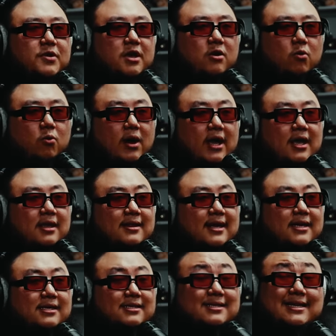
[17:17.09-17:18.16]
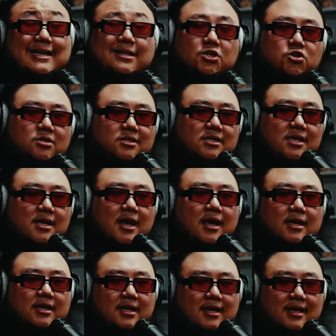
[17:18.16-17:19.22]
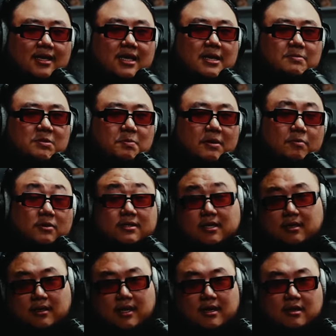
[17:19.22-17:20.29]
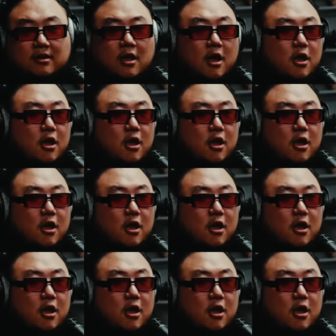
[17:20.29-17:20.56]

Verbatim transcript: in a way that it's interesting and it keeps people titillated